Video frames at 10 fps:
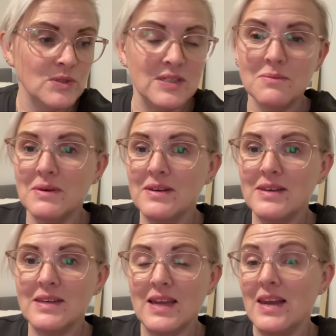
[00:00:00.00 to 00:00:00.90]
see them
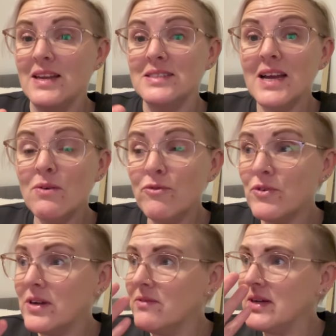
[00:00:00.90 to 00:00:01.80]
get let down for
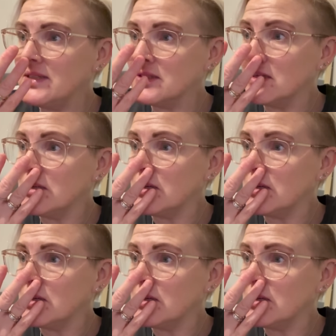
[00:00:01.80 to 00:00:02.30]
any reason.